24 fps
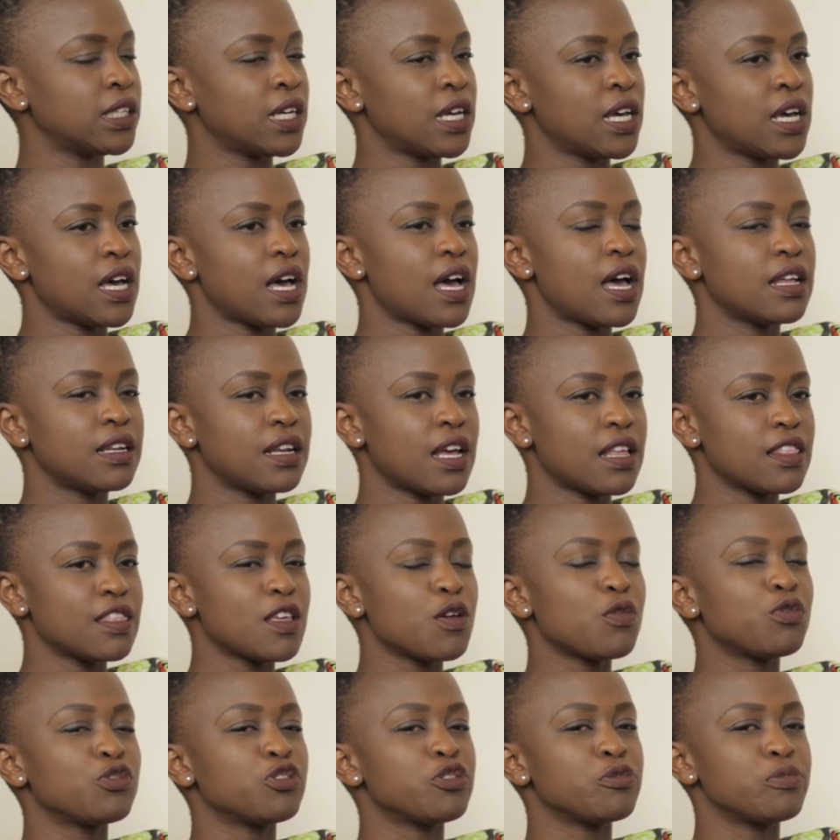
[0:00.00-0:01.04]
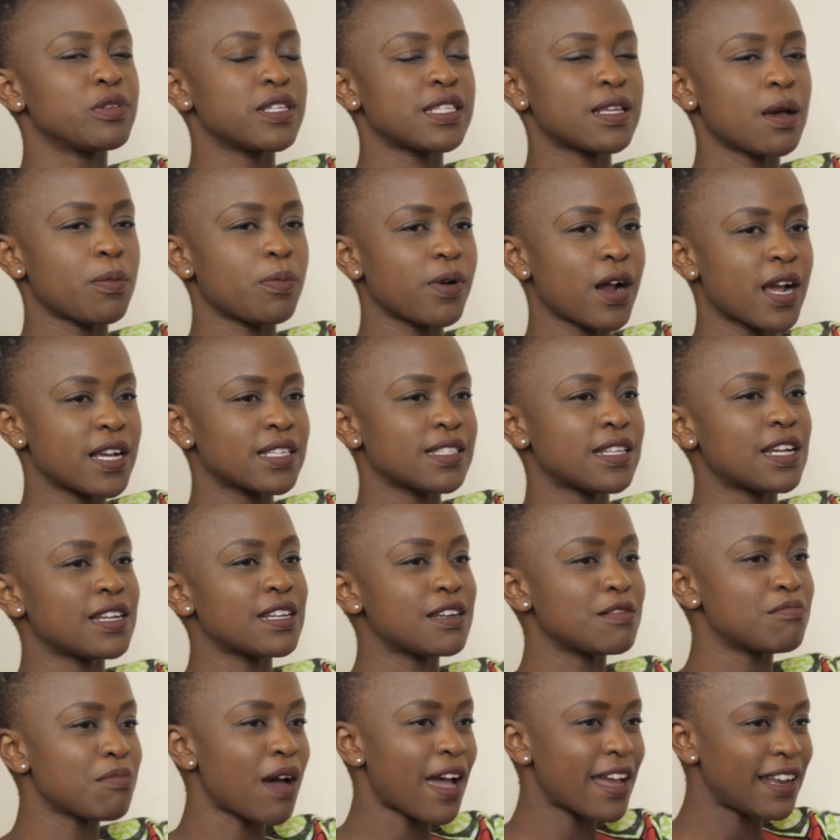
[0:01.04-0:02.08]
And they would be surprised that
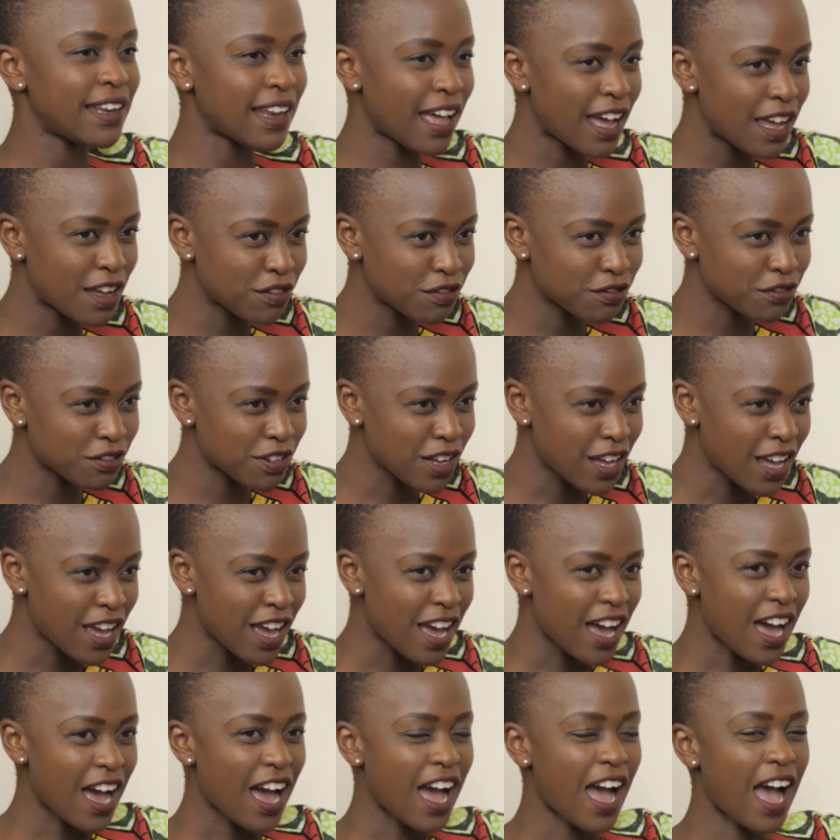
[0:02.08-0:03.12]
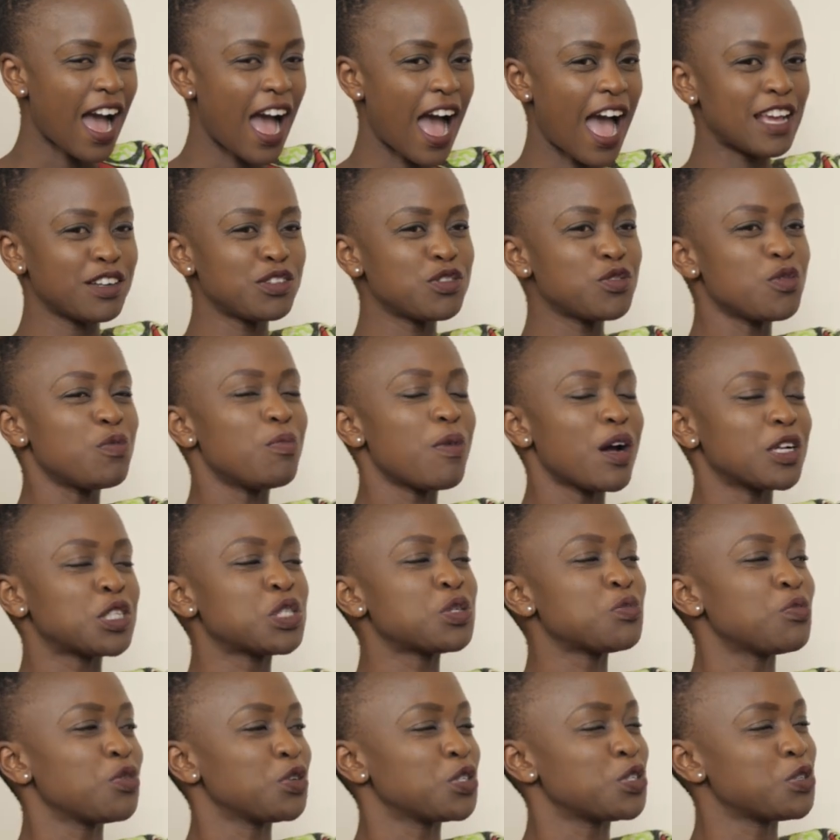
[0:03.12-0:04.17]
in my life, I do
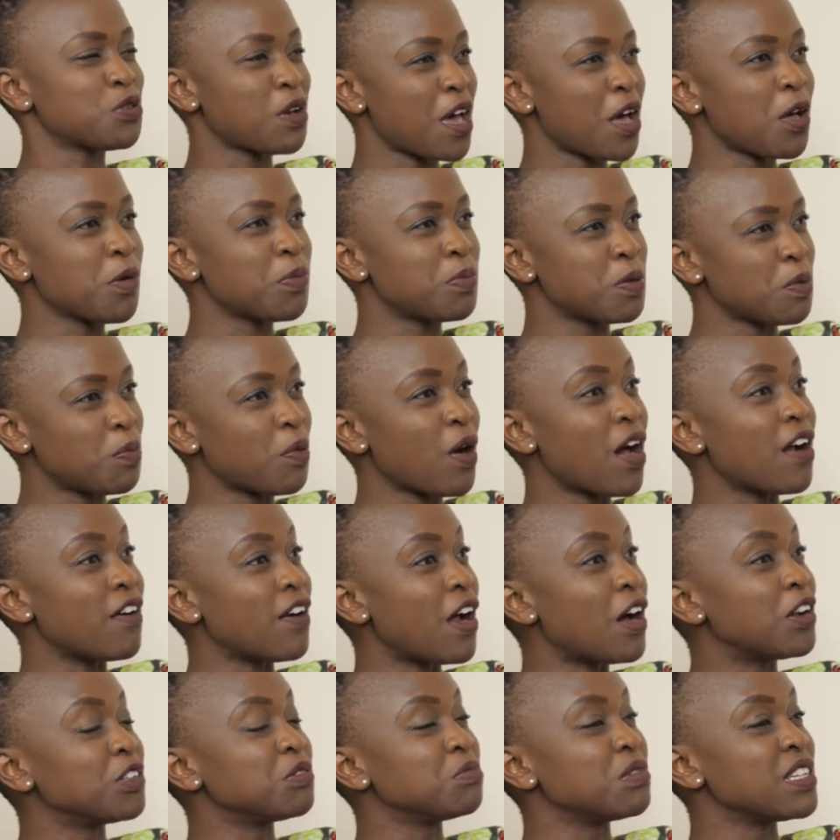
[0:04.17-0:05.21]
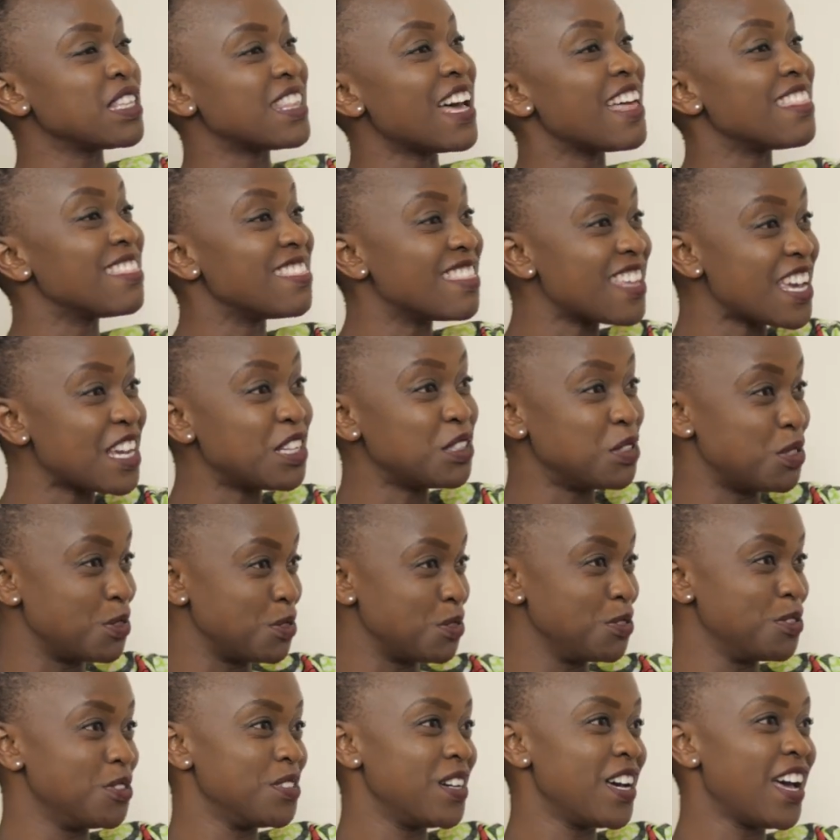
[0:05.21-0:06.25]
much more to help people around me than they
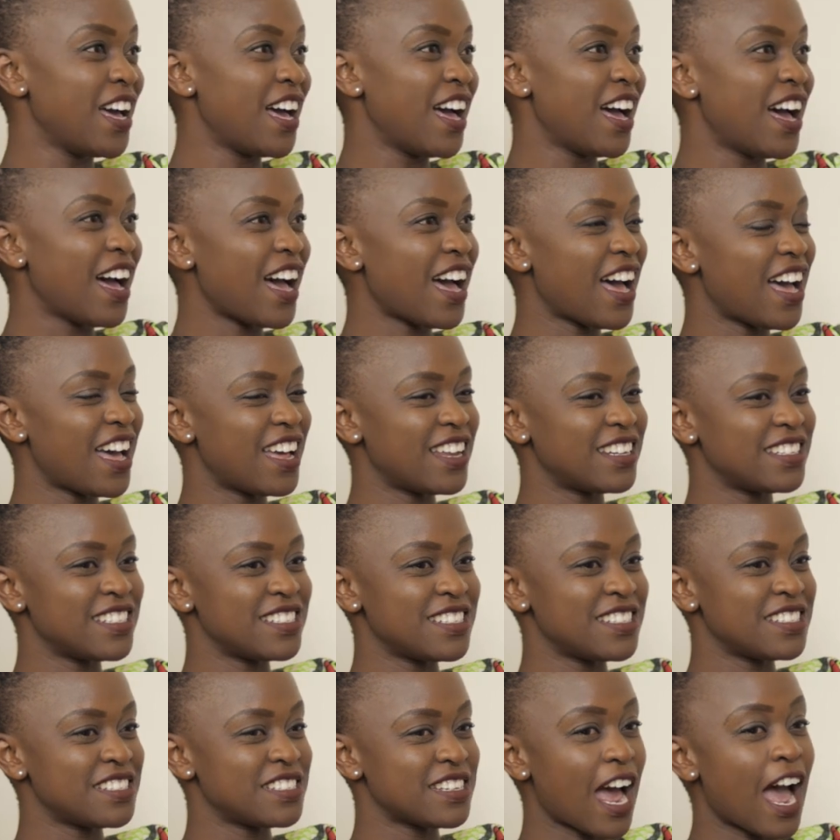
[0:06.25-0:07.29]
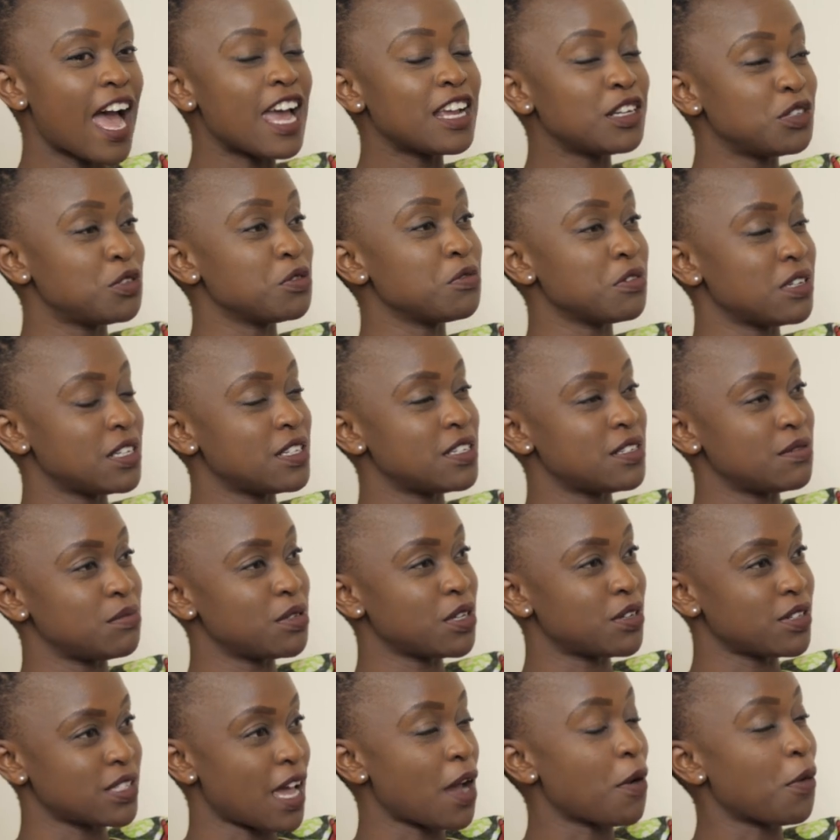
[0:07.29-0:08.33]
do. And I do it
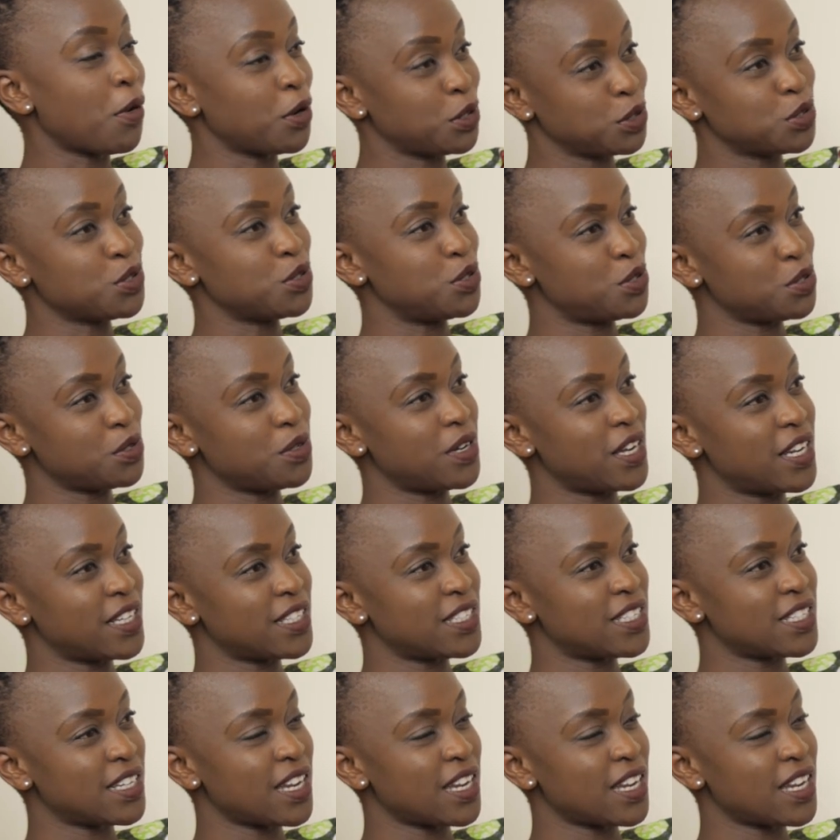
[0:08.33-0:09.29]
because I want to do it.